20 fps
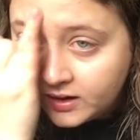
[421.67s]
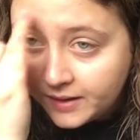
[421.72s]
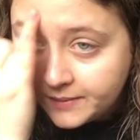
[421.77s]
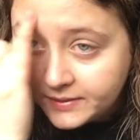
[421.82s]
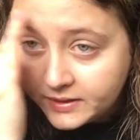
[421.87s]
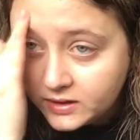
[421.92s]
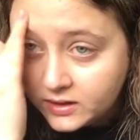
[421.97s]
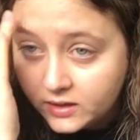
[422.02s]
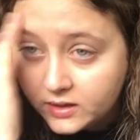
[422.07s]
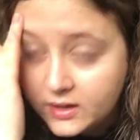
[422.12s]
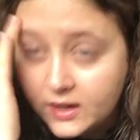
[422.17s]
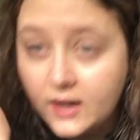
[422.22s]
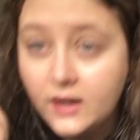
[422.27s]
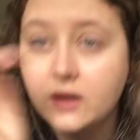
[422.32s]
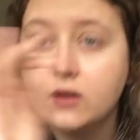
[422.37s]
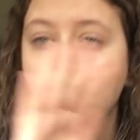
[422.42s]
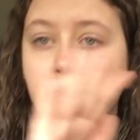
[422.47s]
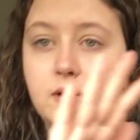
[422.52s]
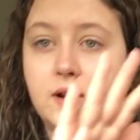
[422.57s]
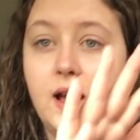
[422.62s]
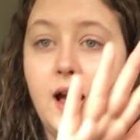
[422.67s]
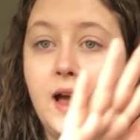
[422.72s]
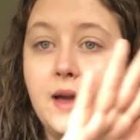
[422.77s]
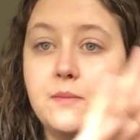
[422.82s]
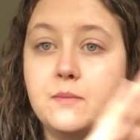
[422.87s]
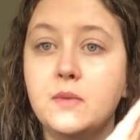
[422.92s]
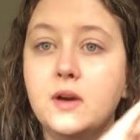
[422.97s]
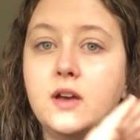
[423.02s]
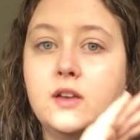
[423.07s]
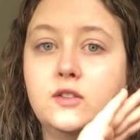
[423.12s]
I mean, look,
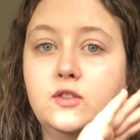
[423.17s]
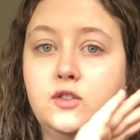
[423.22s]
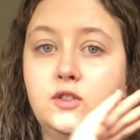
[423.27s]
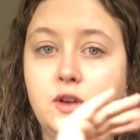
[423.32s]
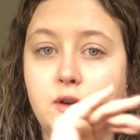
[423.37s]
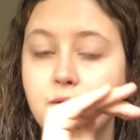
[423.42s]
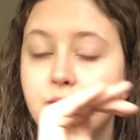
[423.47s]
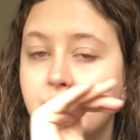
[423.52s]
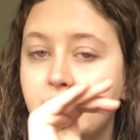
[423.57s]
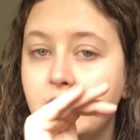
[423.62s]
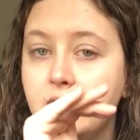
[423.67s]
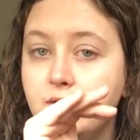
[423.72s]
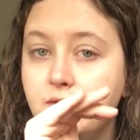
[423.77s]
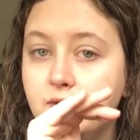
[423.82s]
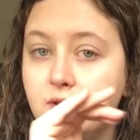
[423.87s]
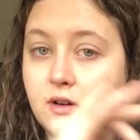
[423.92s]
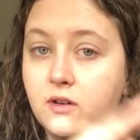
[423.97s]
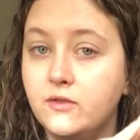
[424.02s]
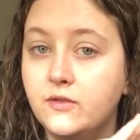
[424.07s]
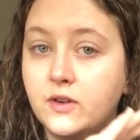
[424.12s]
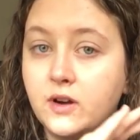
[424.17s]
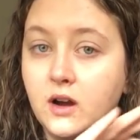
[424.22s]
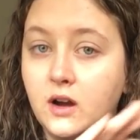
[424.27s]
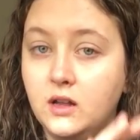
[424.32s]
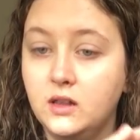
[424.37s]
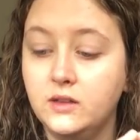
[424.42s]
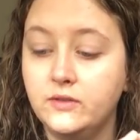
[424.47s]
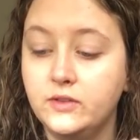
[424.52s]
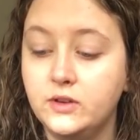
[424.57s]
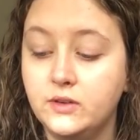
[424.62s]
I'm so thankful for
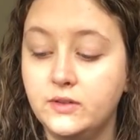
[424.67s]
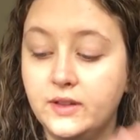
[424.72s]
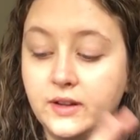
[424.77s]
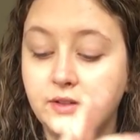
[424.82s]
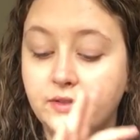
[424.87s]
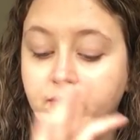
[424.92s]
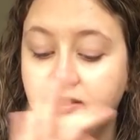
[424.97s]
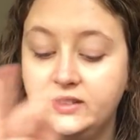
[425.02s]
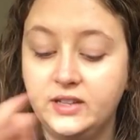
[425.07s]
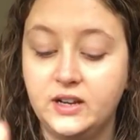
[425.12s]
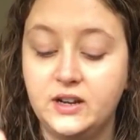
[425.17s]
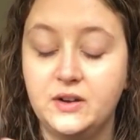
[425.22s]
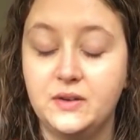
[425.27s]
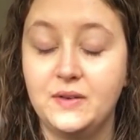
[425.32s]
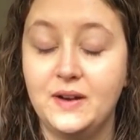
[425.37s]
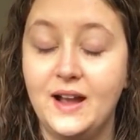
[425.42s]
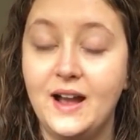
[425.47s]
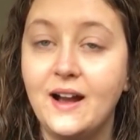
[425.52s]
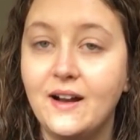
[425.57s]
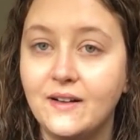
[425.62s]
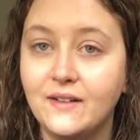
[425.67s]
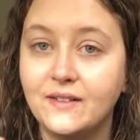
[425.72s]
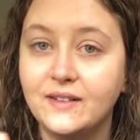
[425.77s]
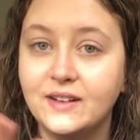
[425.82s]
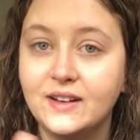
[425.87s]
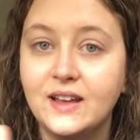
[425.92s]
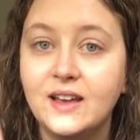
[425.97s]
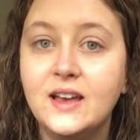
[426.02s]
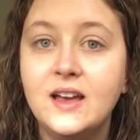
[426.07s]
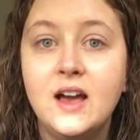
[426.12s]
all of you that have stuck
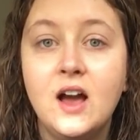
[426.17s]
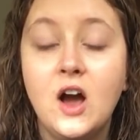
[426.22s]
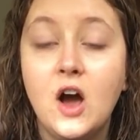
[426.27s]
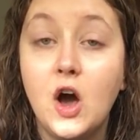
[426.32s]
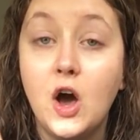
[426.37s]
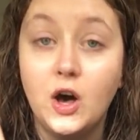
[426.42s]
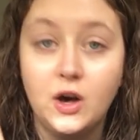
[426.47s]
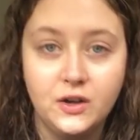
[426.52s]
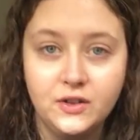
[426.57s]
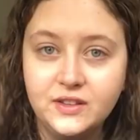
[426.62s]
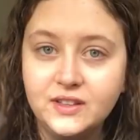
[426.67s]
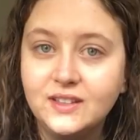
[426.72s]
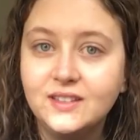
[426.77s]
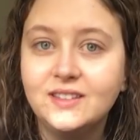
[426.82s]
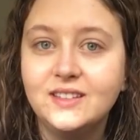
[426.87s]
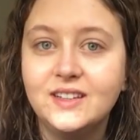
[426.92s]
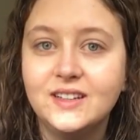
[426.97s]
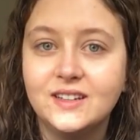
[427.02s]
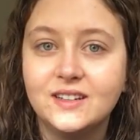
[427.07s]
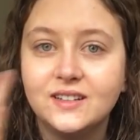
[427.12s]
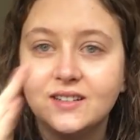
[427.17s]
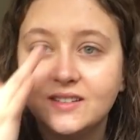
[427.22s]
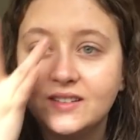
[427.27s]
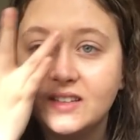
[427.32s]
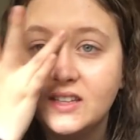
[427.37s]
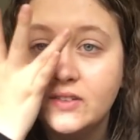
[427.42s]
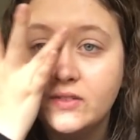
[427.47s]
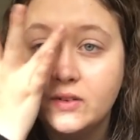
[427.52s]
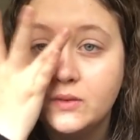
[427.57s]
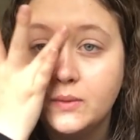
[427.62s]
around all these years,
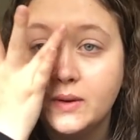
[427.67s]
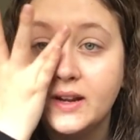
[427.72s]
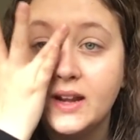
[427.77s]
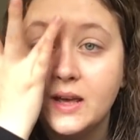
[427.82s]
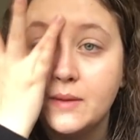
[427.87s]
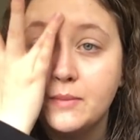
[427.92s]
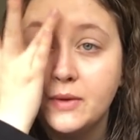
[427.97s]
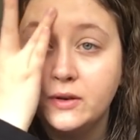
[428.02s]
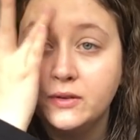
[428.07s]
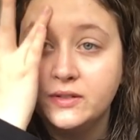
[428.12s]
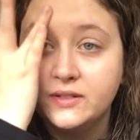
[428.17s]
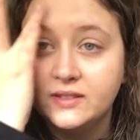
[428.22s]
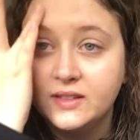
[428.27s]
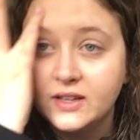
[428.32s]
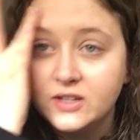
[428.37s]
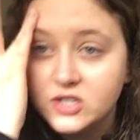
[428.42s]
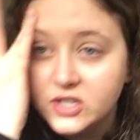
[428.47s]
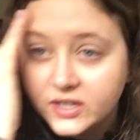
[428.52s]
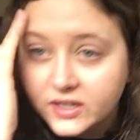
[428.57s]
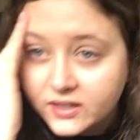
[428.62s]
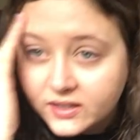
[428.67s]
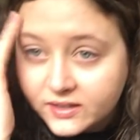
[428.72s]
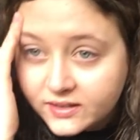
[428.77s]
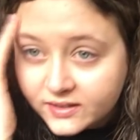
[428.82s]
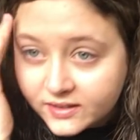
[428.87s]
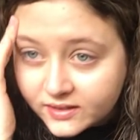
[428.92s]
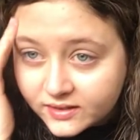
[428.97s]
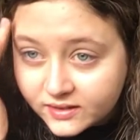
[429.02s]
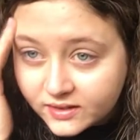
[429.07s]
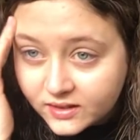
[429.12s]
even when I post such
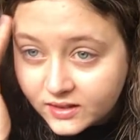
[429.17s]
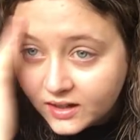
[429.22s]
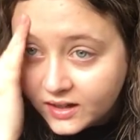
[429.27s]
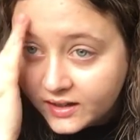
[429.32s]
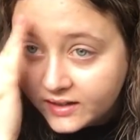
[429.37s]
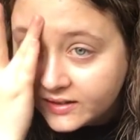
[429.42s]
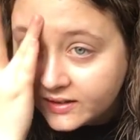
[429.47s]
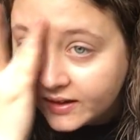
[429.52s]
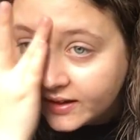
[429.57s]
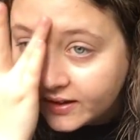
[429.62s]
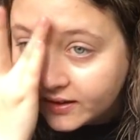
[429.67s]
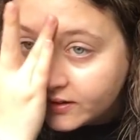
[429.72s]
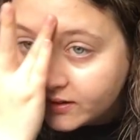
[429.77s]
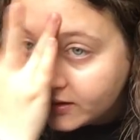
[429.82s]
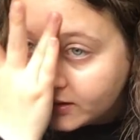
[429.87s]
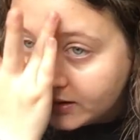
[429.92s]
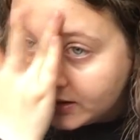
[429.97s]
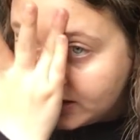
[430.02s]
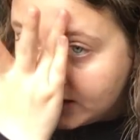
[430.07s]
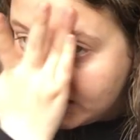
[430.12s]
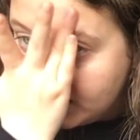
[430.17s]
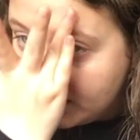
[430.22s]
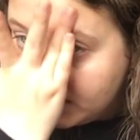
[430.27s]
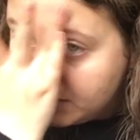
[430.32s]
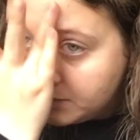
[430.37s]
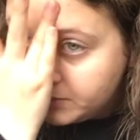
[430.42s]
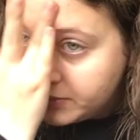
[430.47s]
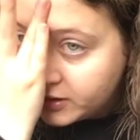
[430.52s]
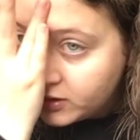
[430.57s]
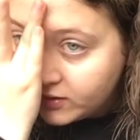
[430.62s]
inconsistent content.
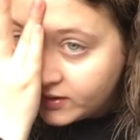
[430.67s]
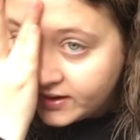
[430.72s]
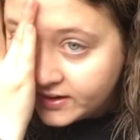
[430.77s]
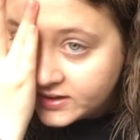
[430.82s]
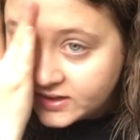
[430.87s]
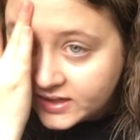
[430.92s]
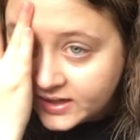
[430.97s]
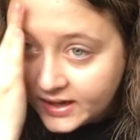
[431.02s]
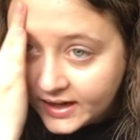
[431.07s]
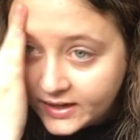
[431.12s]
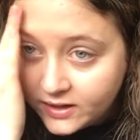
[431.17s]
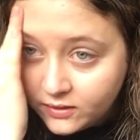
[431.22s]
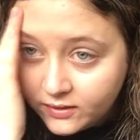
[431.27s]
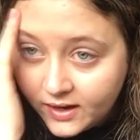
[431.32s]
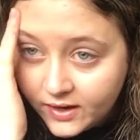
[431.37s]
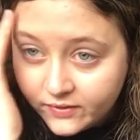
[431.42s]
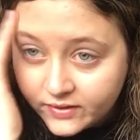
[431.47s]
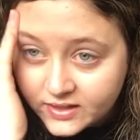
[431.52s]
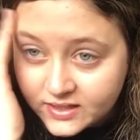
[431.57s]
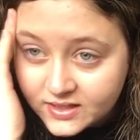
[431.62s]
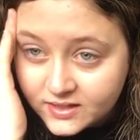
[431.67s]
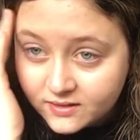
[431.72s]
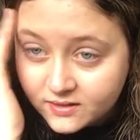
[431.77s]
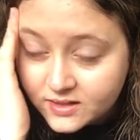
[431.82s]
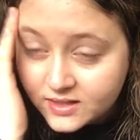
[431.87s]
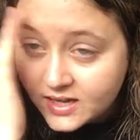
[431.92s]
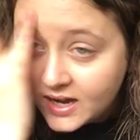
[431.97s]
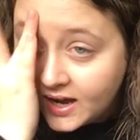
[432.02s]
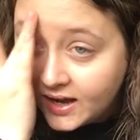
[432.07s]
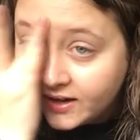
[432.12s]
But granted, I don't have a
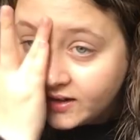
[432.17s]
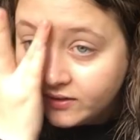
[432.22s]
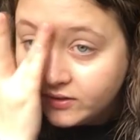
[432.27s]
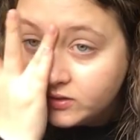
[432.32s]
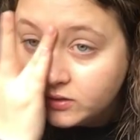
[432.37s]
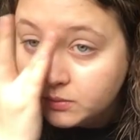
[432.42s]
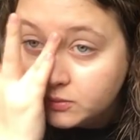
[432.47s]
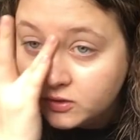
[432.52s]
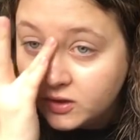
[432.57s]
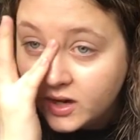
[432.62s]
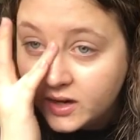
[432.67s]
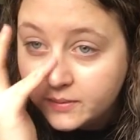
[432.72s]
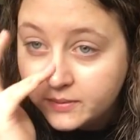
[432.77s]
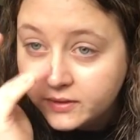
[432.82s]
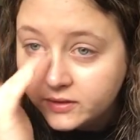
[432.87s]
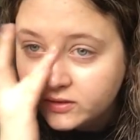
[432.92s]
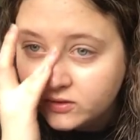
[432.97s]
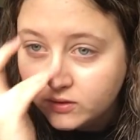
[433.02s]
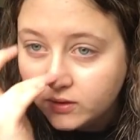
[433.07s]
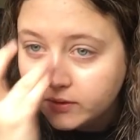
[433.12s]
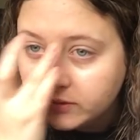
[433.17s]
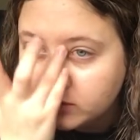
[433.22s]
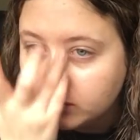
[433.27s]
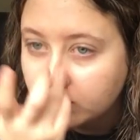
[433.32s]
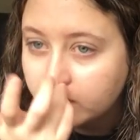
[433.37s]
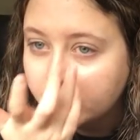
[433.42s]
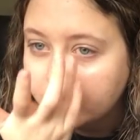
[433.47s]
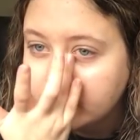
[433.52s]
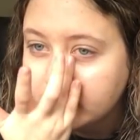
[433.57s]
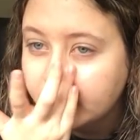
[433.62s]
ton of subscribers, so I was
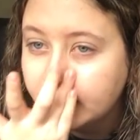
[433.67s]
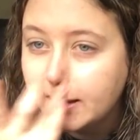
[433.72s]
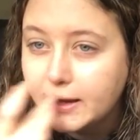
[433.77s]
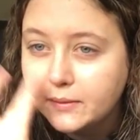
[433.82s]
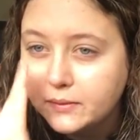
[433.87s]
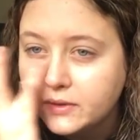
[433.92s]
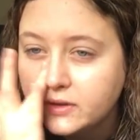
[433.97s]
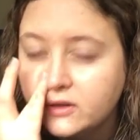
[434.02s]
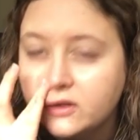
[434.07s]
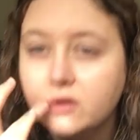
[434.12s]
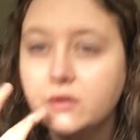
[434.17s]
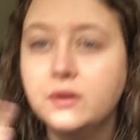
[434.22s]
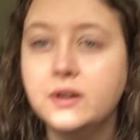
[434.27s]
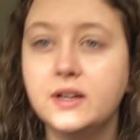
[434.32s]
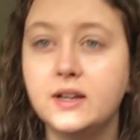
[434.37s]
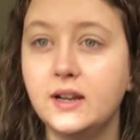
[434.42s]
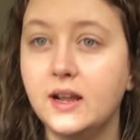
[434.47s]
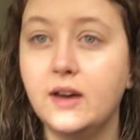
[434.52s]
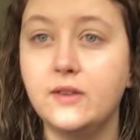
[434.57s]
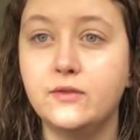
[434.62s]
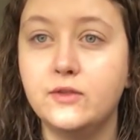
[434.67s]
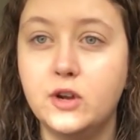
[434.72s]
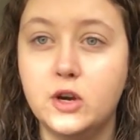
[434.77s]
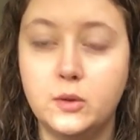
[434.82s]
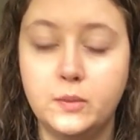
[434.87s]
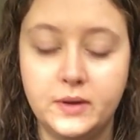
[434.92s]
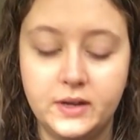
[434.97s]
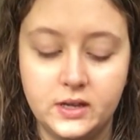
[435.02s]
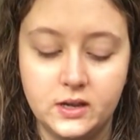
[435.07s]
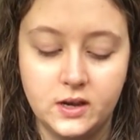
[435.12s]
worried that I would do it and have
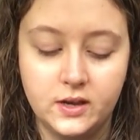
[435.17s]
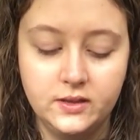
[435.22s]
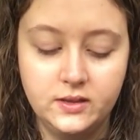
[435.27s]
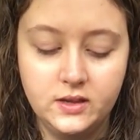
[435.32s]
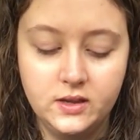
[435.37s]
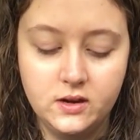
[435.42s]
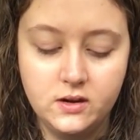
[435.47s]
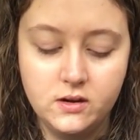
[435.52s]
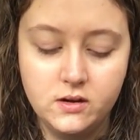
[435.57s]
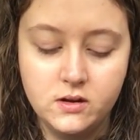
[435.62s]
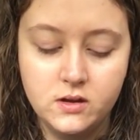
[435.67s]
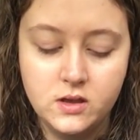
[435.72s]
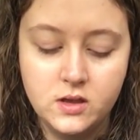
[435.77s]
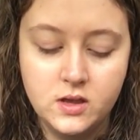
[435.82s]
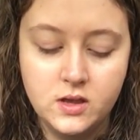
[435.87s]
nobody on there.